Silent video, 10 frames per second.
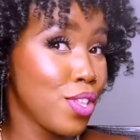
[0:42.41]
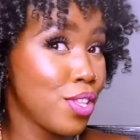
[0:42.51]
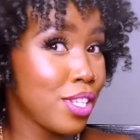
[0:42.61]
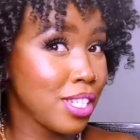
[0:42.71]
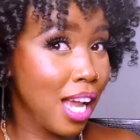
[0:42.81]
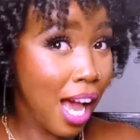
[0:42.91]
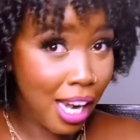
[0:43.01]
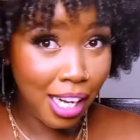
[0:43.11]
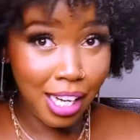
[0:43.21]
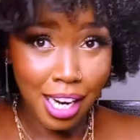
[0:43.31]
this
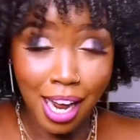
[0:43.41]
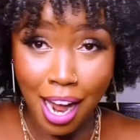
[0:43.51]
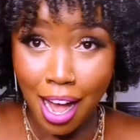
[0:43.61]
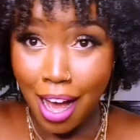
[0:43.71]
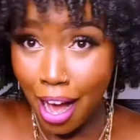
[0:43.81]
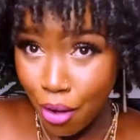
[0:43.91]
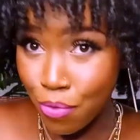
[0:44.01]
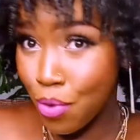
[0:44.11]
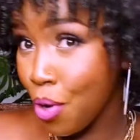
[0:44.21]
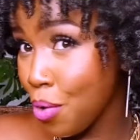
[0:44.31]
curly
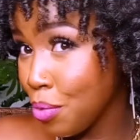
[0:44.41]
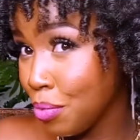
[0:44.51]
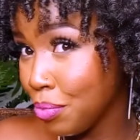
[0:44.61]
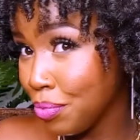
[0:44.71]
afro.